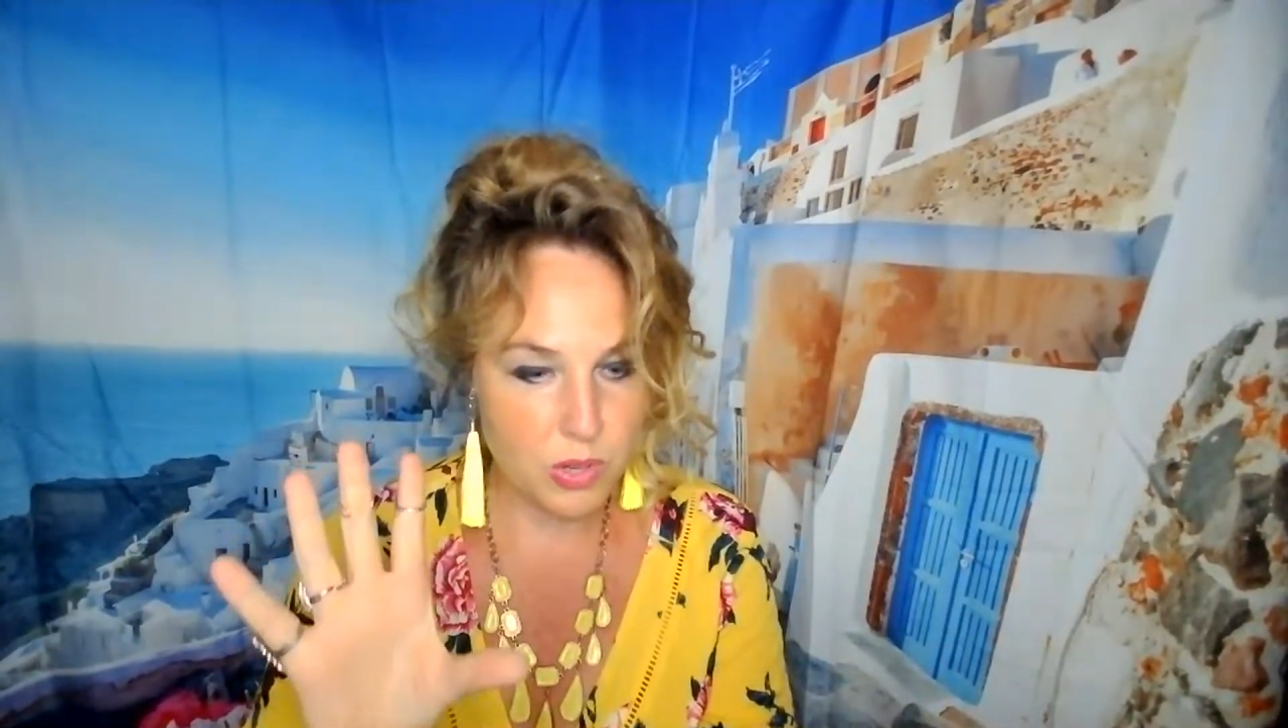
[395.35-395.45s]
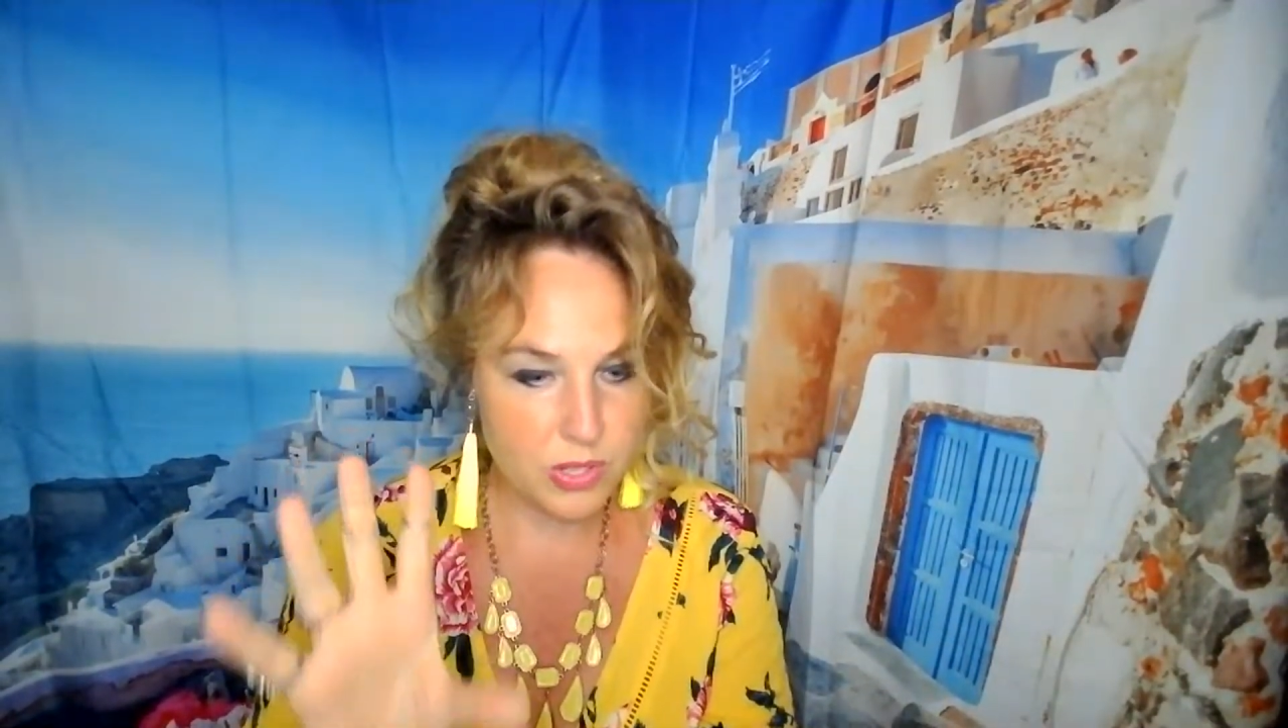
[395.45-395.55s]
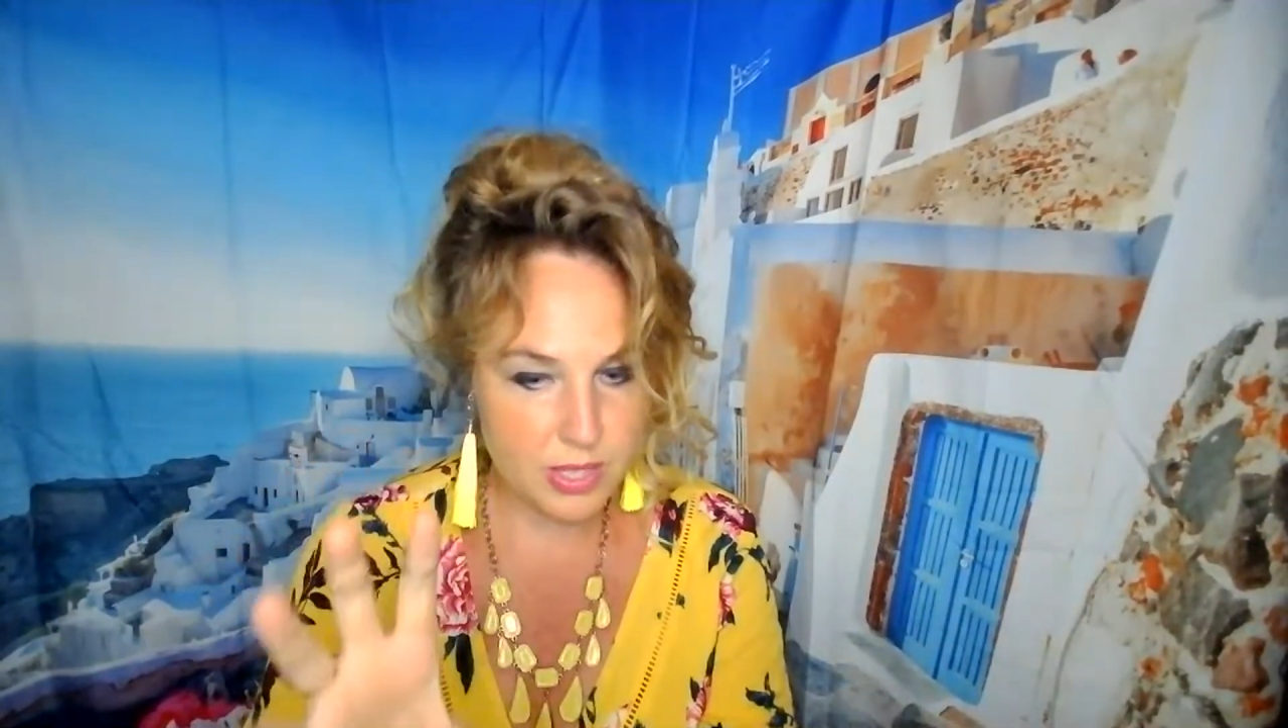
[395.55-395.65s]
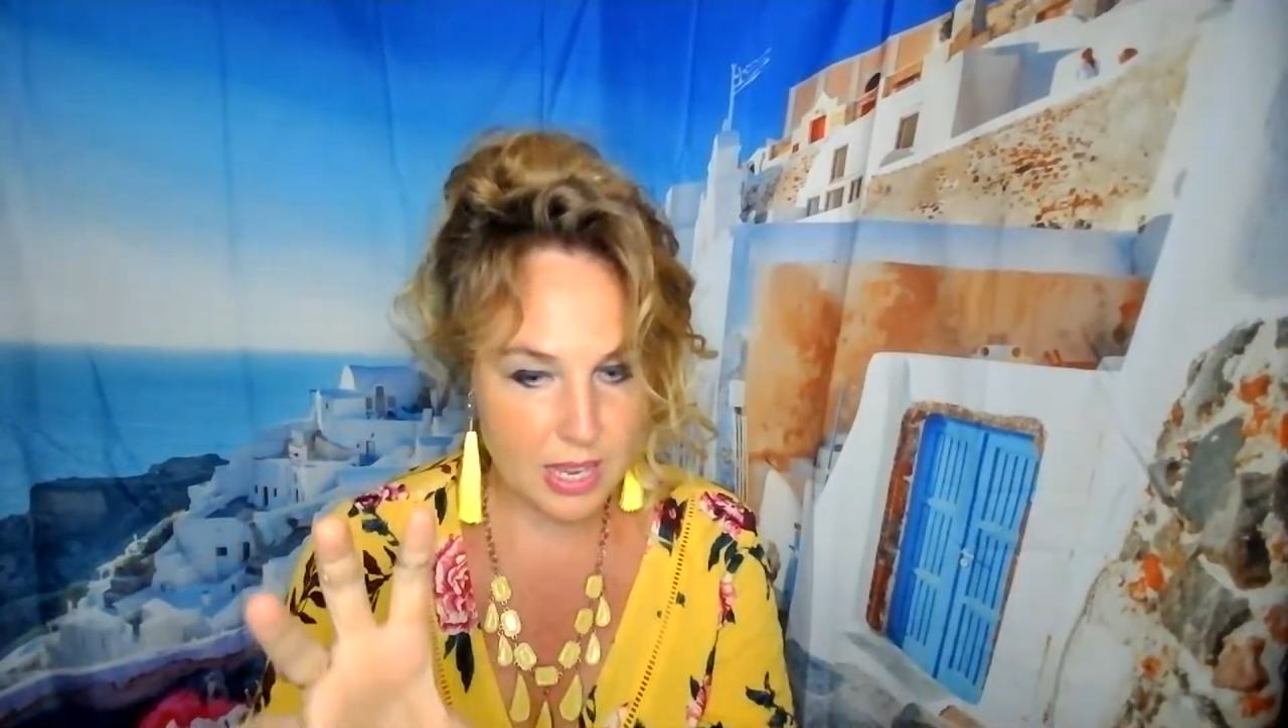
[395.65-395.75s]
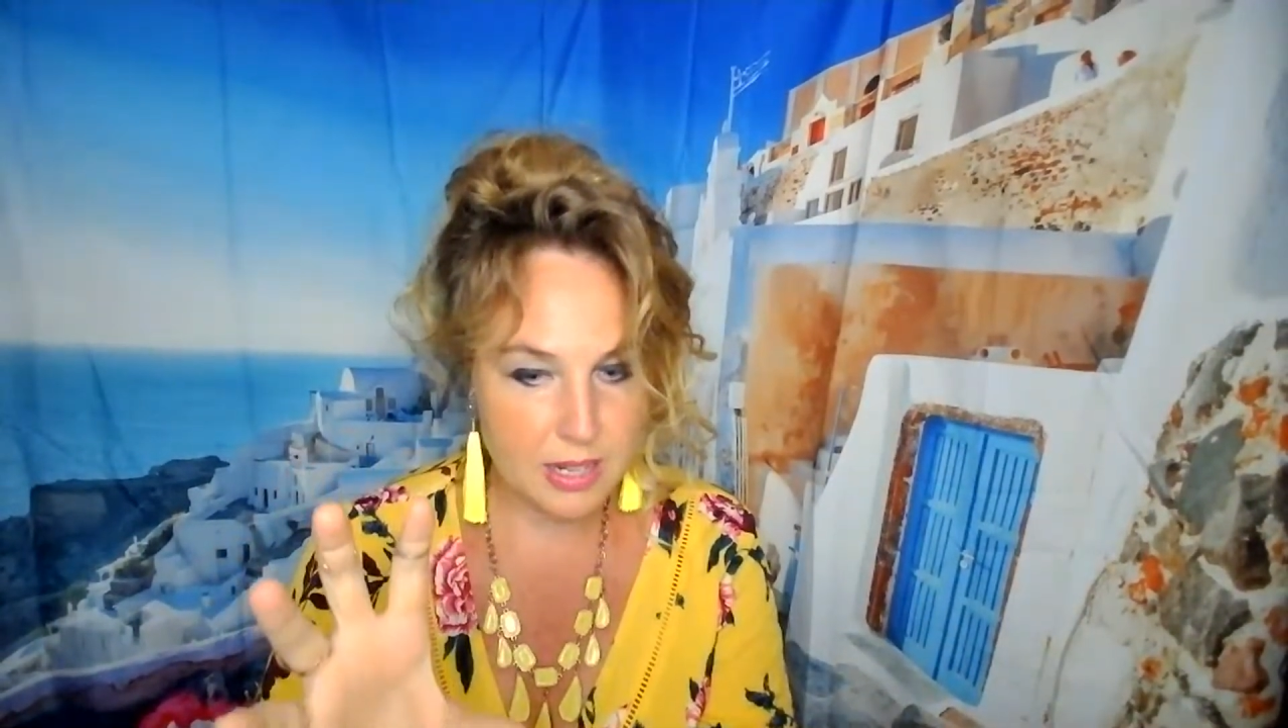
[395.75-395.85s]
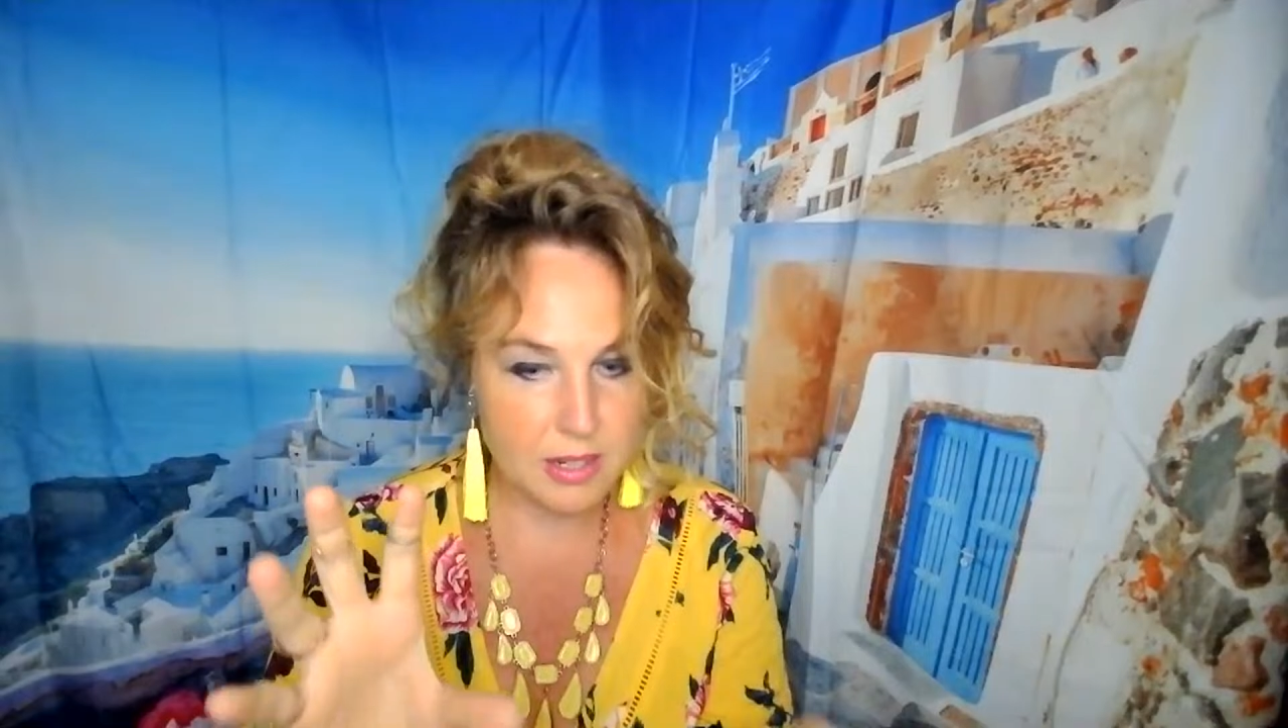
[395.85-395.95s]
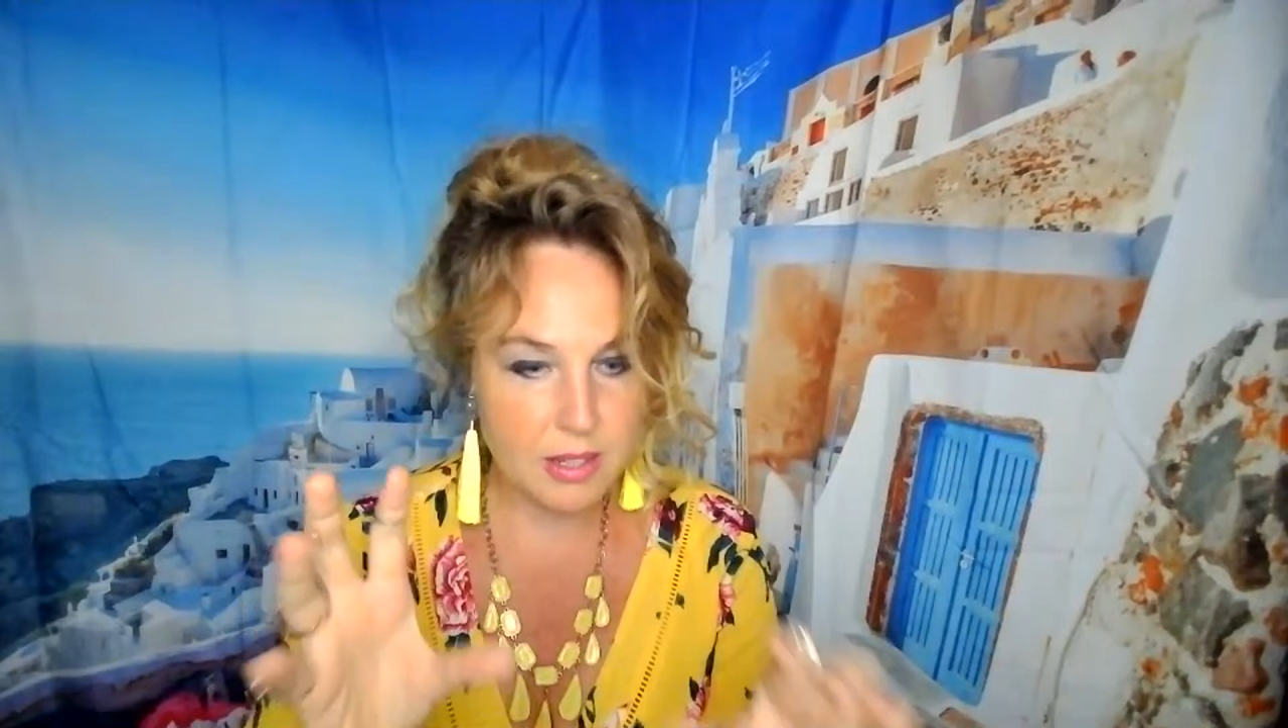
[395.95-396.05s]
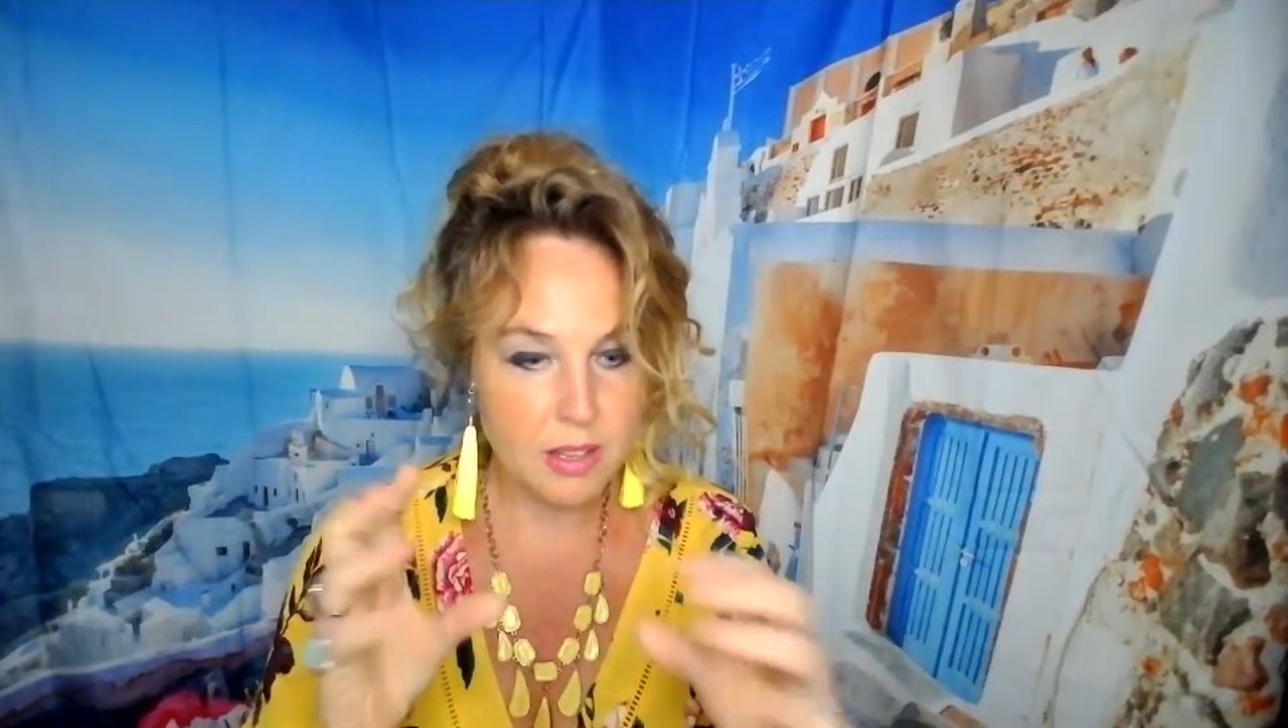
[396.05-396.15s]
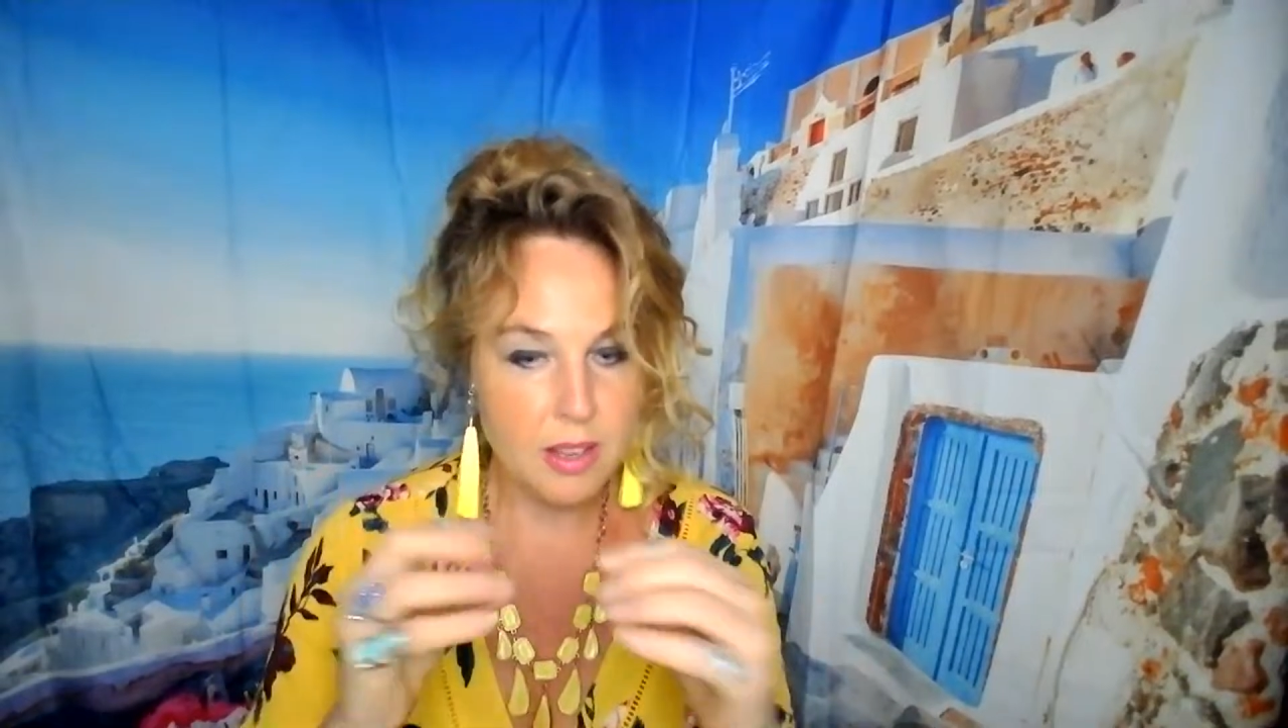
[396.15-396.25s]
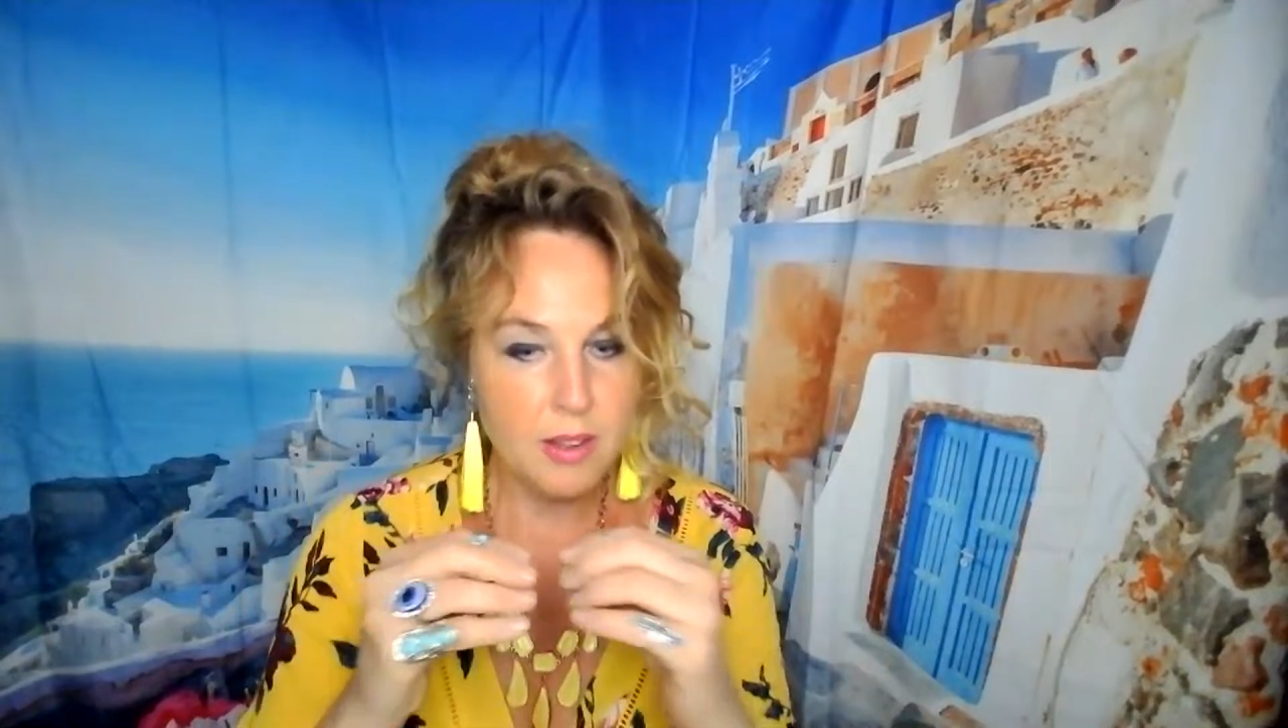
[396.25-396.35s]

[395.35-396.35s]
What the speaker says: send